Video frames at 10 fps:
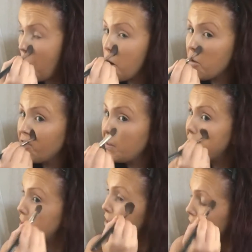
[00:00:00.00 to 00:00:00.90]
your
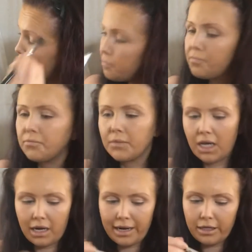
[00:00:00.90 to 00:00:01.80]
face.
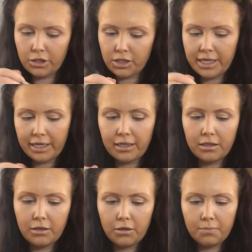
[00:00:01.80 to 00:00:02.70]
I am just
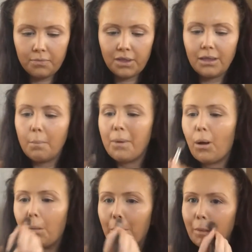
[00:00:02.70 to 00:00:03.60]
taking a bit
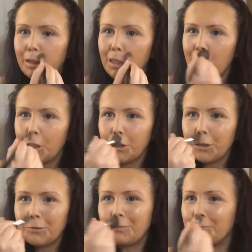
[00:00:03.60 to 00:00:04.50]
on the mustache.